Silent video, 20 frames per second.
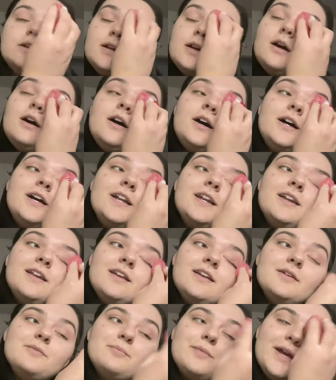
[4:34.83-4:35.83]
on
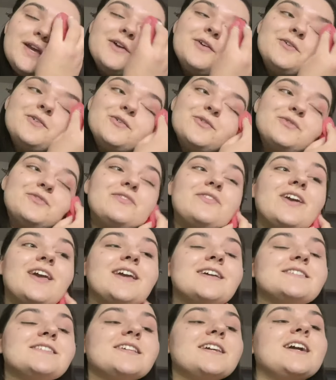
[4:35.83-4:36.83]
my whole
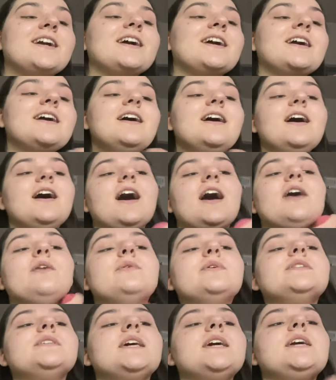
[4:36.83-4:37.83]
face here, I
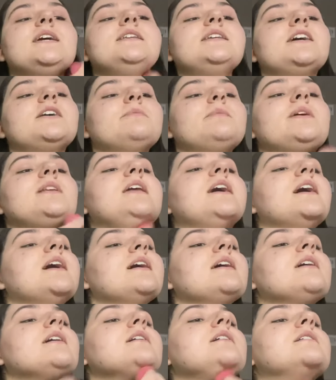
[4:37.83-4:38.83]
will take it down my
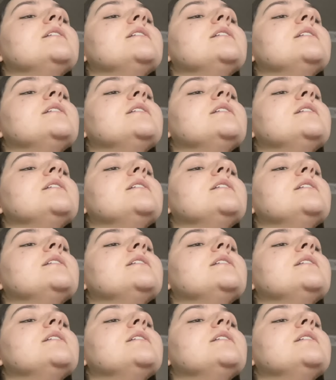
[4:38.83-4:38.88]
neck,